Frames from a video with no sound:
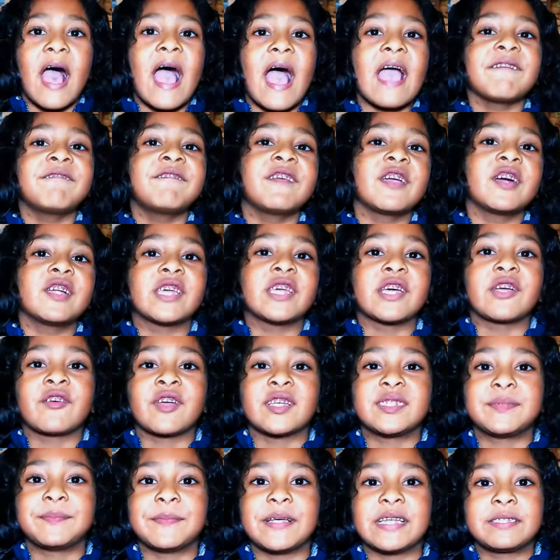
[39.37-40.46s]
I feel the
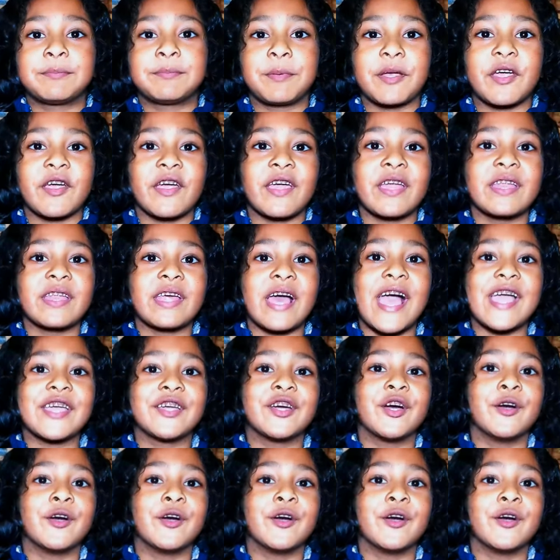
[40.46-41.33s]
Christmas spirit. I